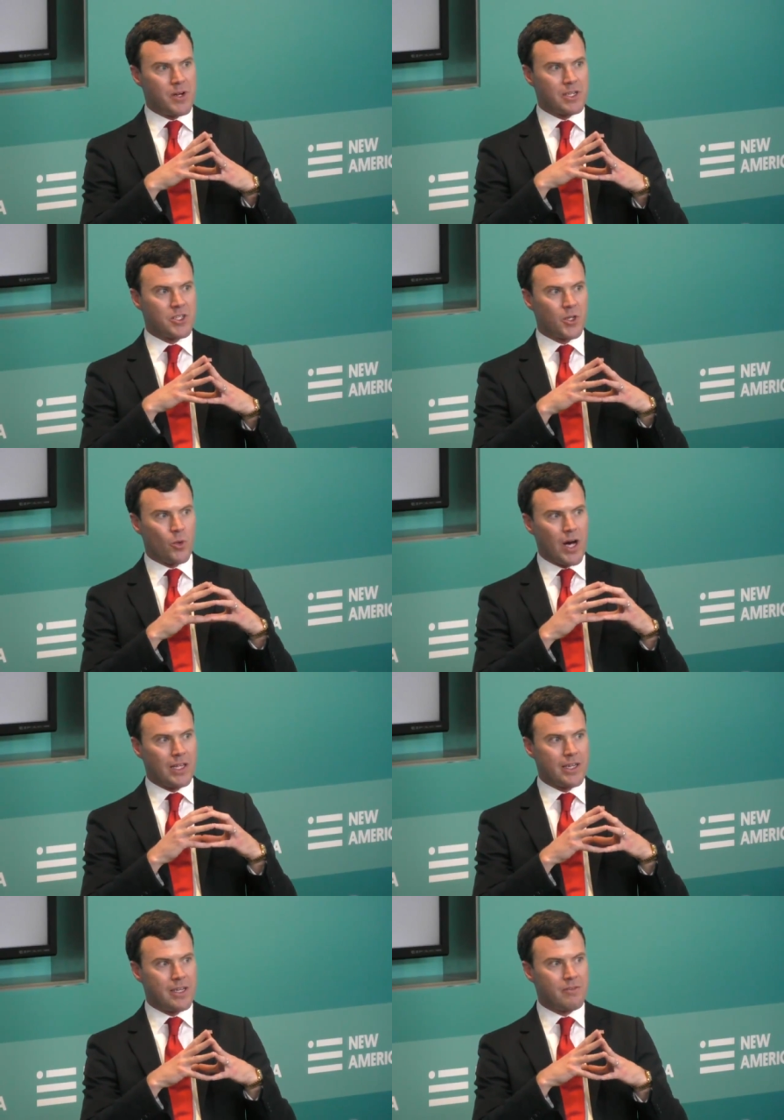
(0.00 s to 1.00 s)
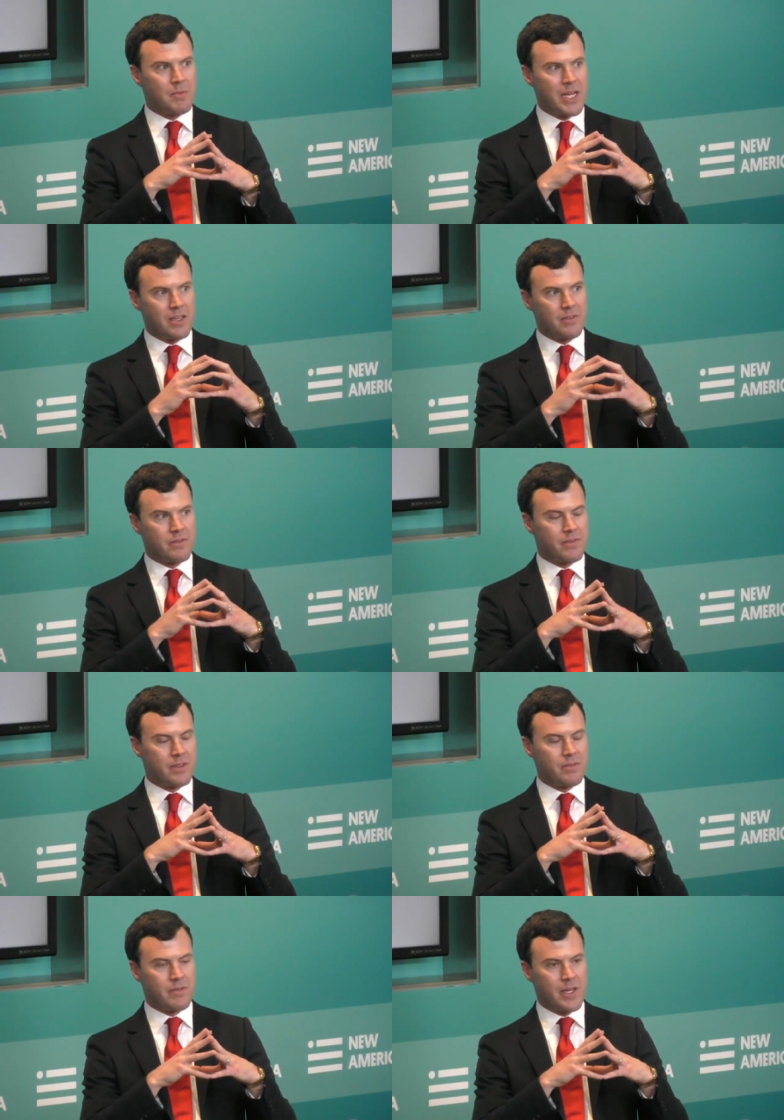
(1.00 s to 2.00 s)
production quality of many of
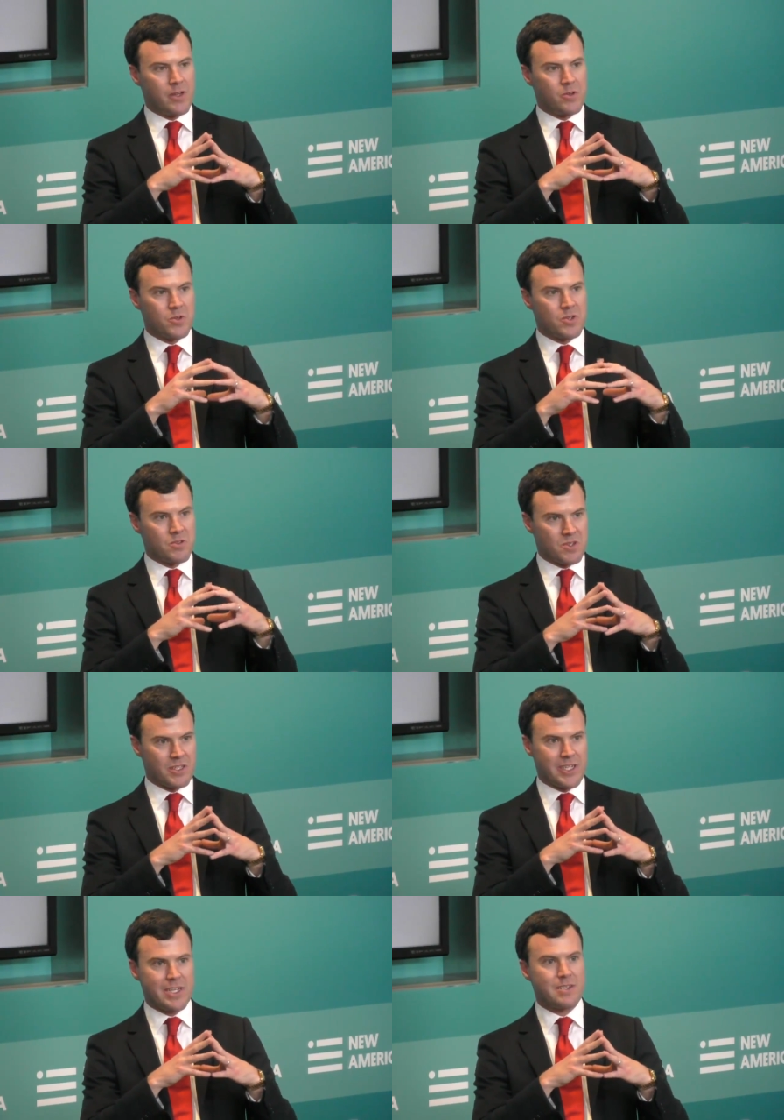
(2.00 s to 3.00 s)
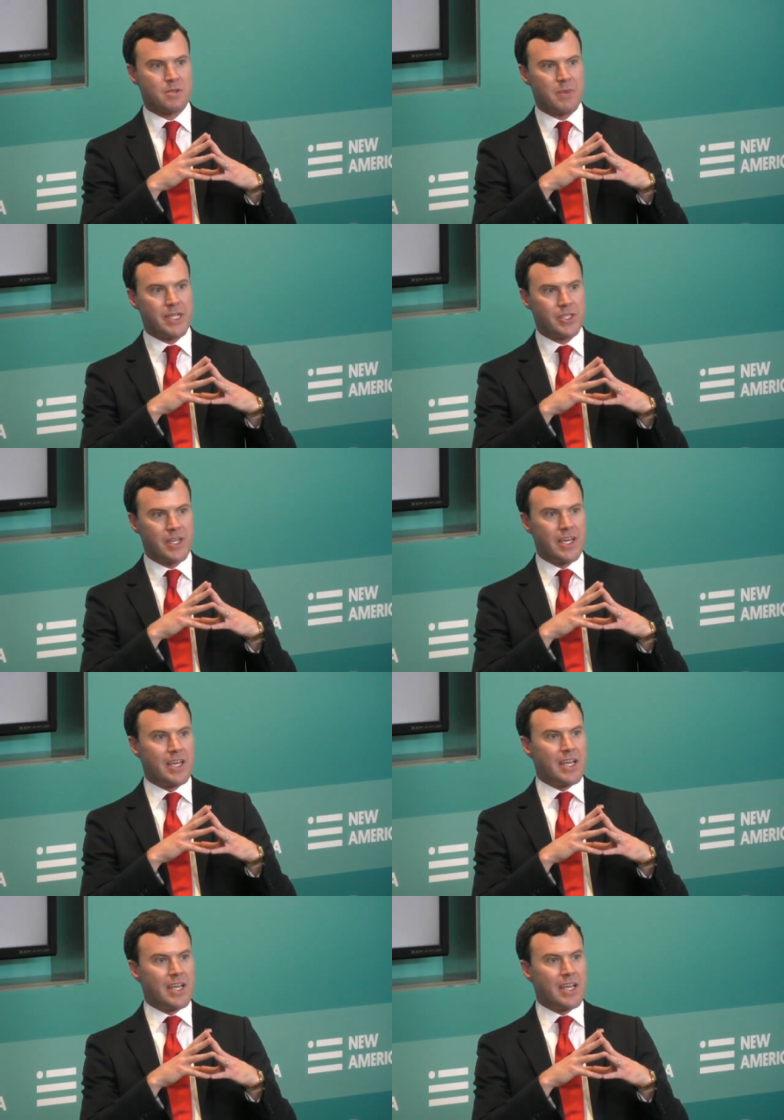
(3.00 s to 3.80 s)
the videos suggest as much